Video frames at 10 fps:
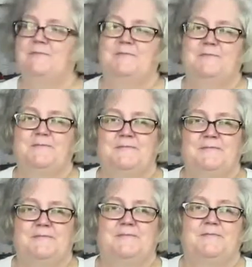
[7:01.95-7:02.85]

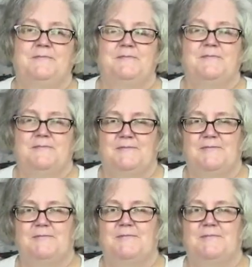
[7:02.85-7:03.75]

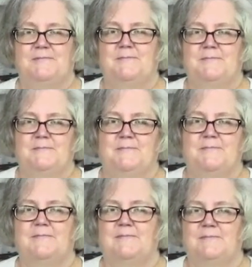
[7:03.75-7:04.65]

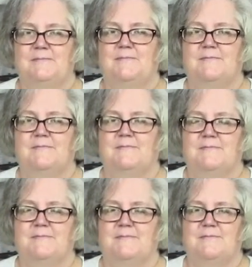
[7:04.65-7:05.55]

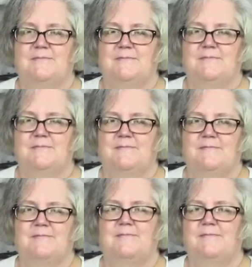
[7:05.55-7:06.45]

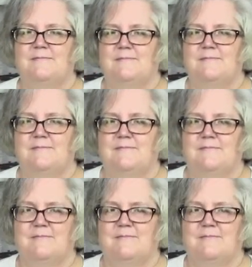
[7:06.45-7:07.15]
[no speech]